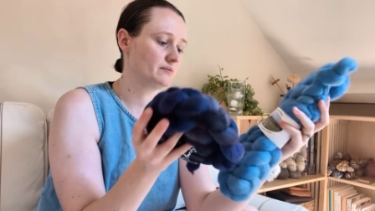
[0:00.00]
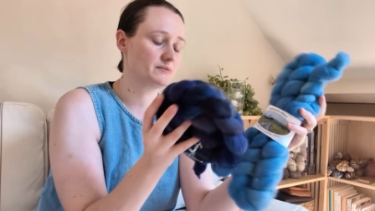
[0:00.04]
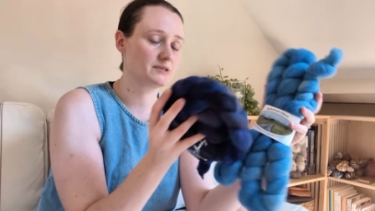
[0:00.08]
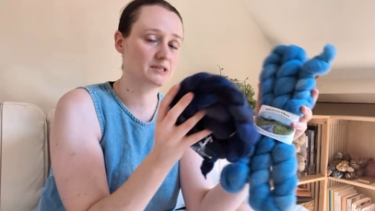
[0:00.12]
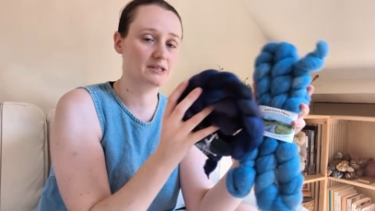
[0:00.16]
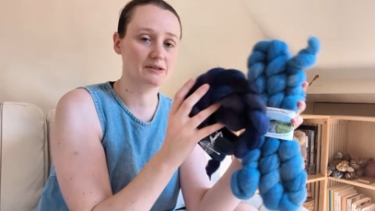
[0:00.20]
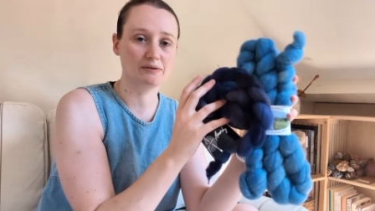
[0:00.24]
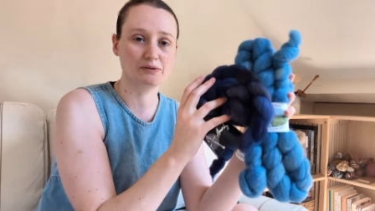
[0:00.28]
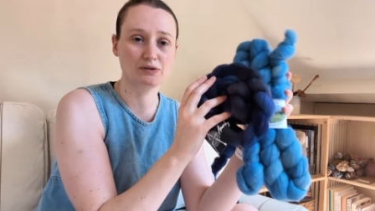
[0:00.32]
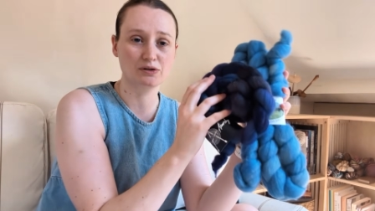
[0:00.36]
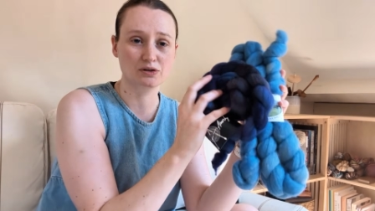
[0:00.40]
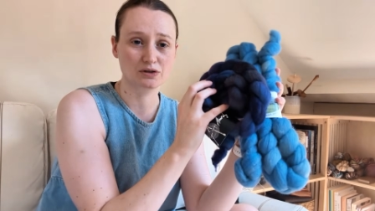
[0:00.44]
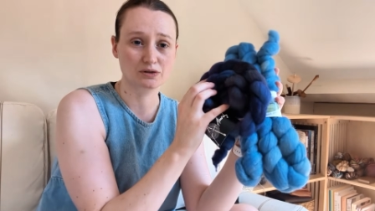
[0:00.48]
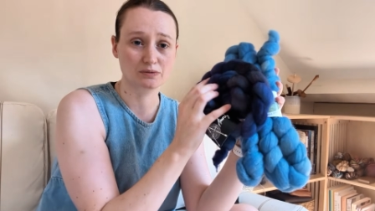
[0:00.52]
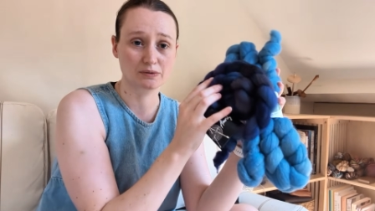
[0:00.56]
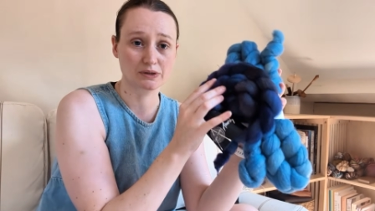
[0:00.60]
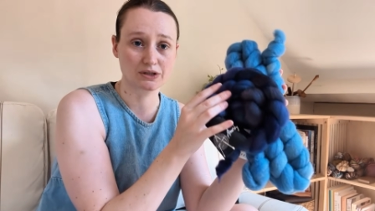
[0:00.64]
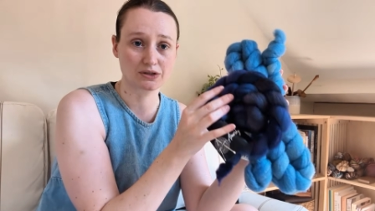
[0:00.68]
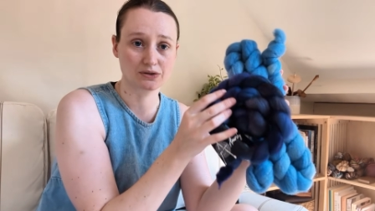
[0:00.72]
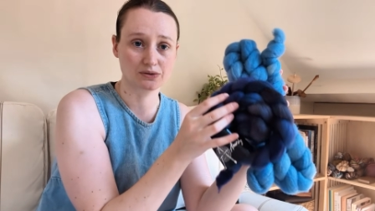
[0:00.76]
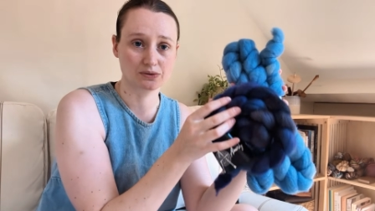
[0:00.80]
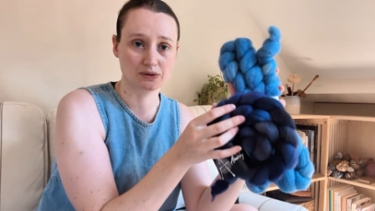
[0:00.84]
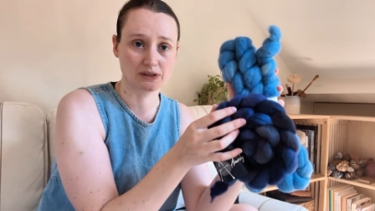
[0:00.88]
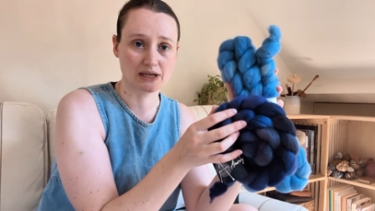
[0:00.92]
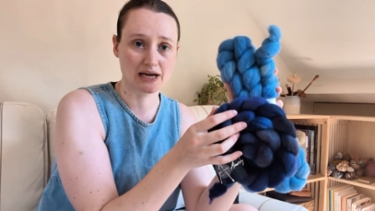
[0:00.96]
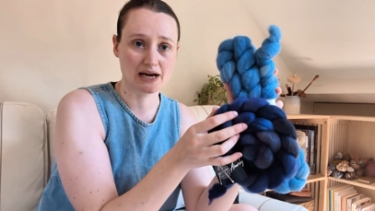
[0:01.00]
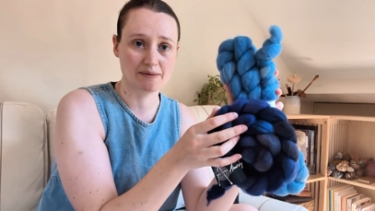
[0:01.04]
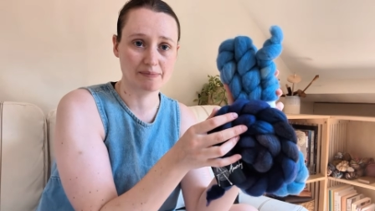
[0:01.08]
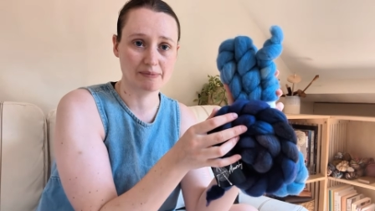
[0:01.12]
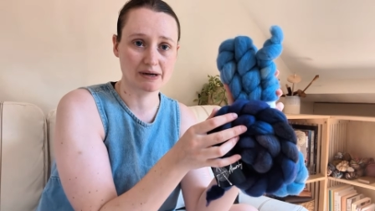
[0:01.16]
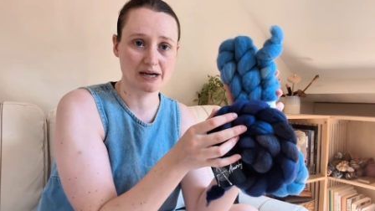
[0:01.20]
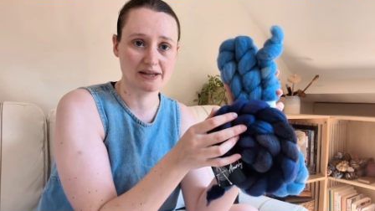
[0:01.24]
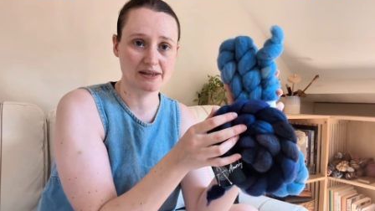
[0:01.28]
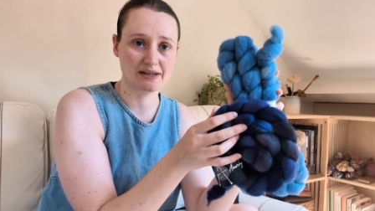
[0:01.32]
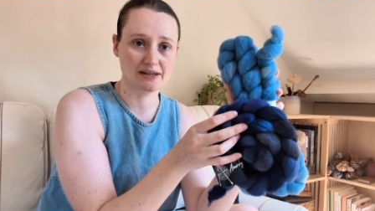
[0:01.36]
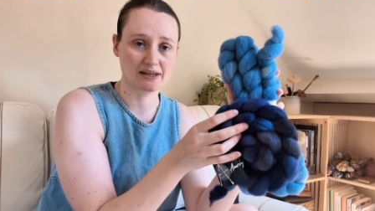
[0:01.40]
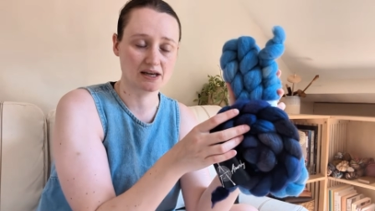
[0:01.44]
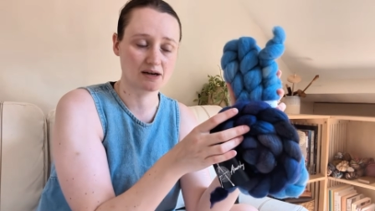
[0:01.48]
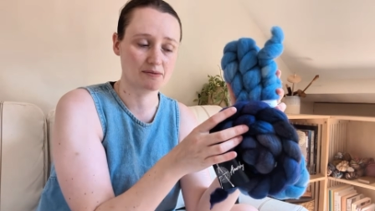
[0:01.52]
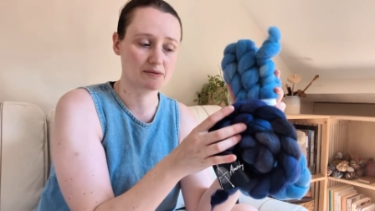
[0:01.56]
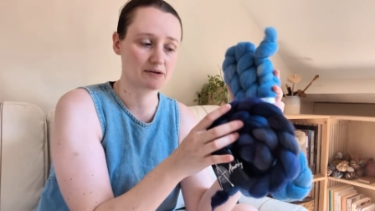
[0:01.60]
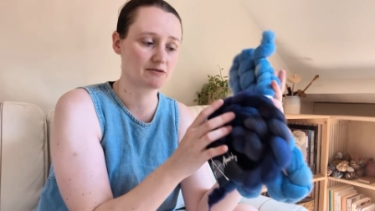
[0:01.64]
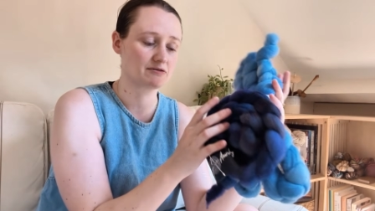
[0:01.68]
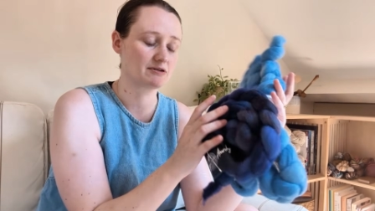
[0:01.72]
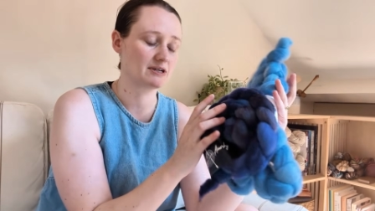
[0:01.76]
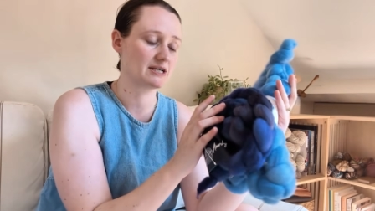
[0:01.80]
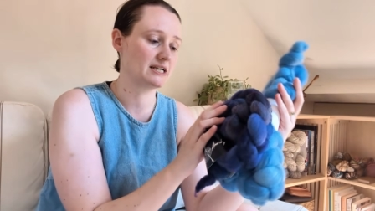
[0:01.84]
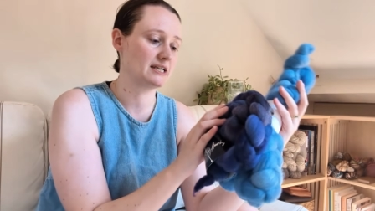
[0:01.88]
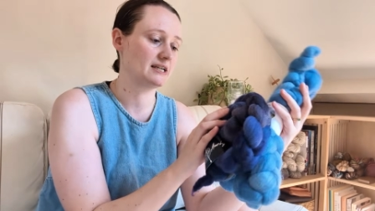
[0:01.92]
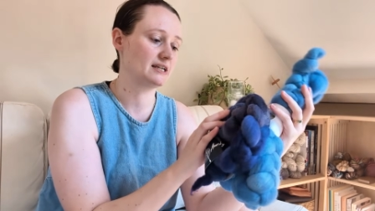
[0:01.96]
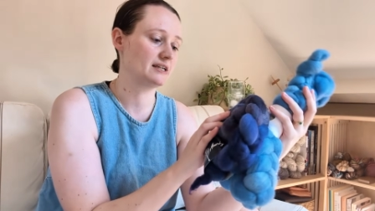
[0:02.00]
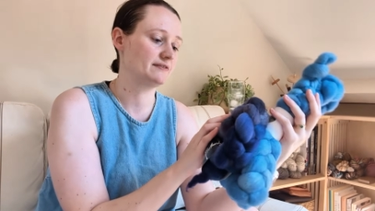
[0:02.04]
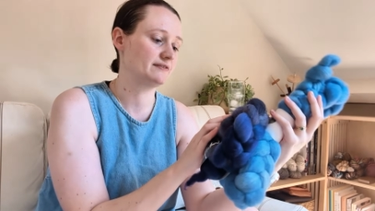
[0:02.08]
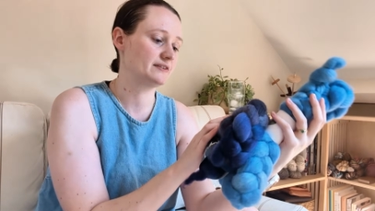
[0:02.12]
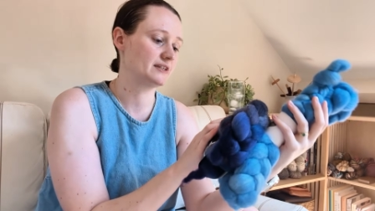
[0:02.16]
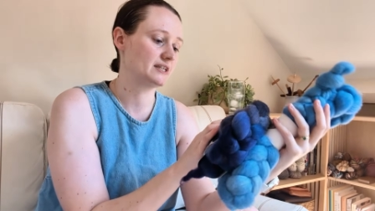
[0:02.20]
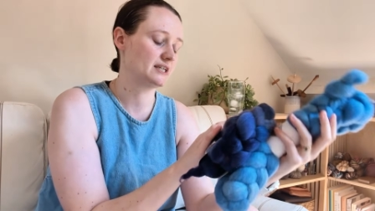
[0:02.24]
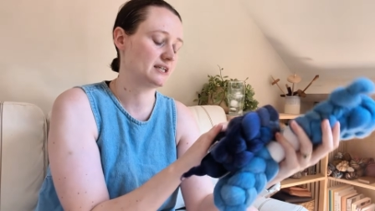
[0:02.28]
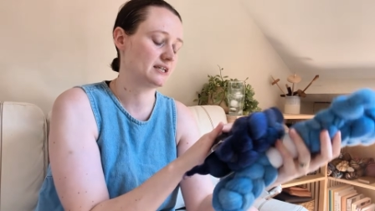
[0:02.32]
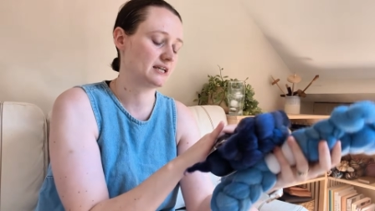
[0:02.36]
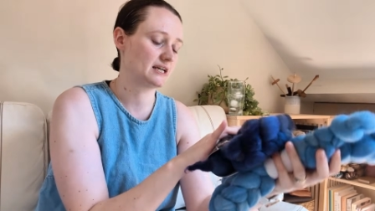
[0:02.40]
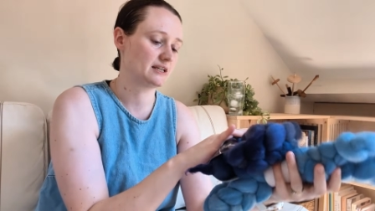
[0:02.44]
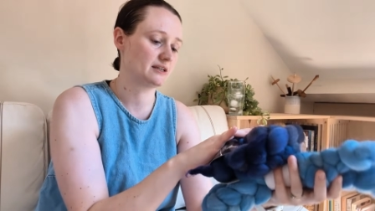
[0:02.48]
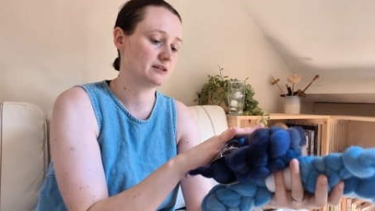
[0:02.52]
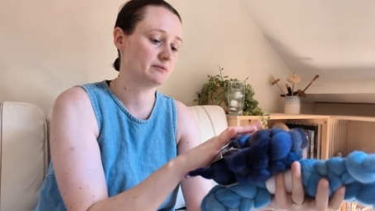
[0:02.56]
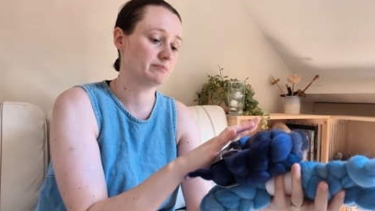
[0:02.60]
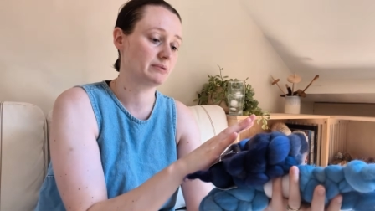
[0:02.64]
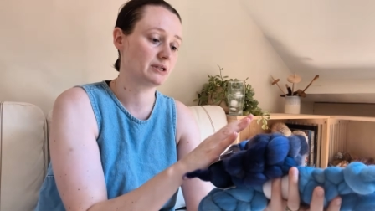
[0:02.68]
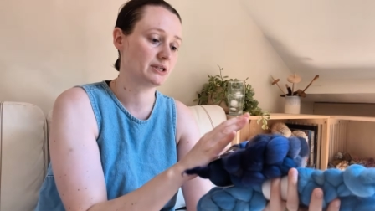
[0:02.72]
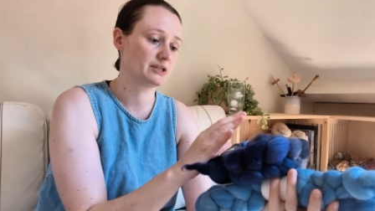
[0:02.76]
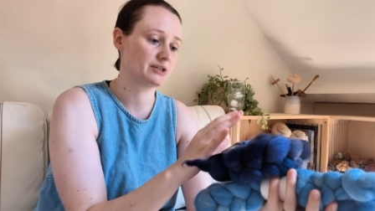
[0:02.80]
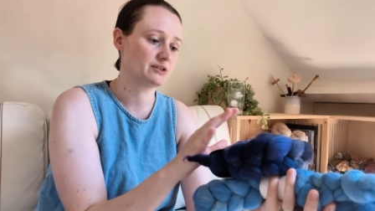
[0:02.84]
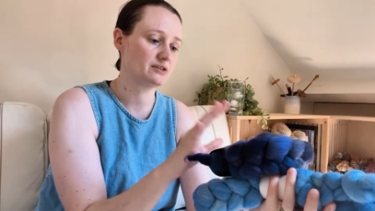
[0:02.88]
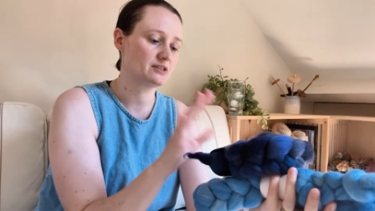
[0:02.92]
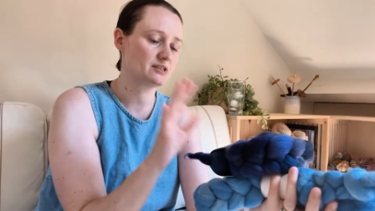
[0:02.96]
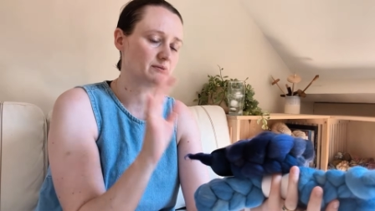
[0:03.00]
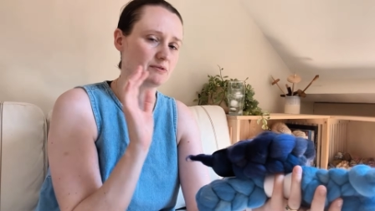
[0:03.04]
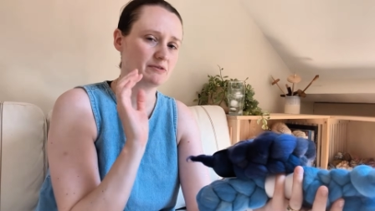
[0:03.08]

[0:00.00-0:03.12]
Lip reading: So I'm not sure which shawl yet, but I think that'd be really lovely in the blues.